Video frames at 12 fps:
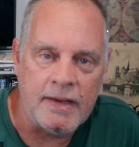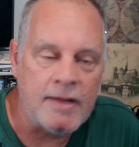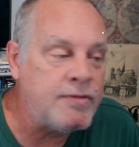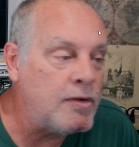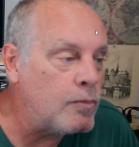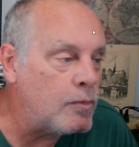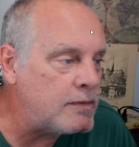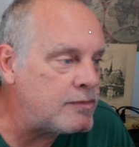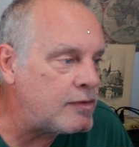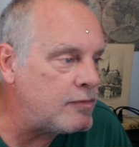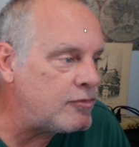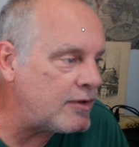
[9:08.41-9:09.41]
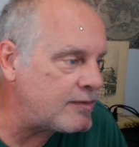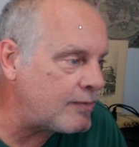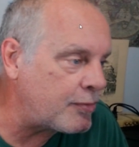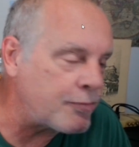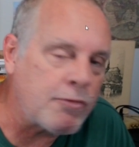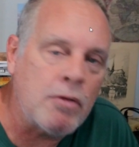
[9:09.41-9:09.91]
If you want to just
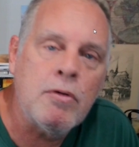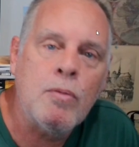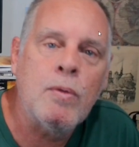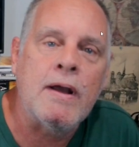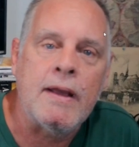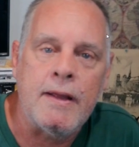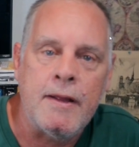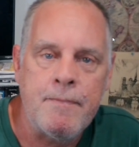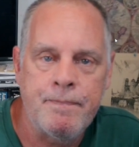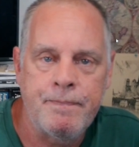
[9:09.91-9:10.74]
throw away